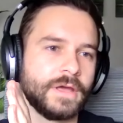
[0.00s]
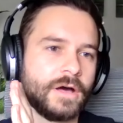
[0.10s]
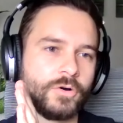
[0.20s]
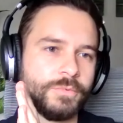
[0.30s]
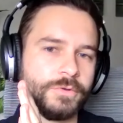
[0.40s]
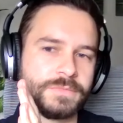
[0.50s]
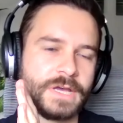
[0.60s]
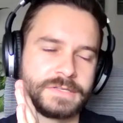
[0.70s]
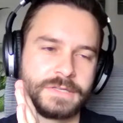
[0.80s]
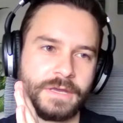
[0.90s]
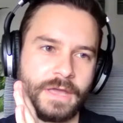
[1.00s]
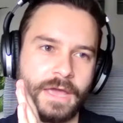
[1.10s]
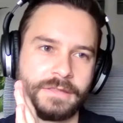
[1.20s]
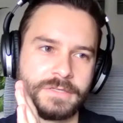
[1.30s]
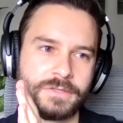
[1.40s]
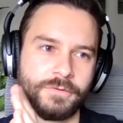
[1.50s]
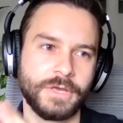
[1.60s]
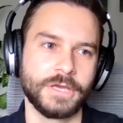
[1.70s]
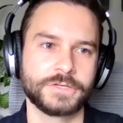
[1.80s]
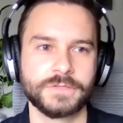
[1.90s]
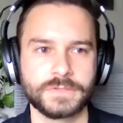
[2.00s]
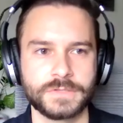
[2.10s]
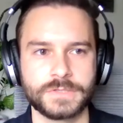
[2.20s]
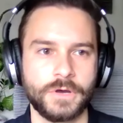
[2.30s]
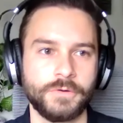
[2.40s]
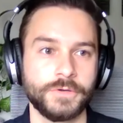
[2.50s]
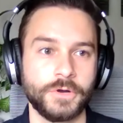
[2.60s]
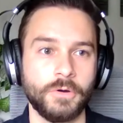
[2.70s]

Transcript: algal bloom testing at these locations. So,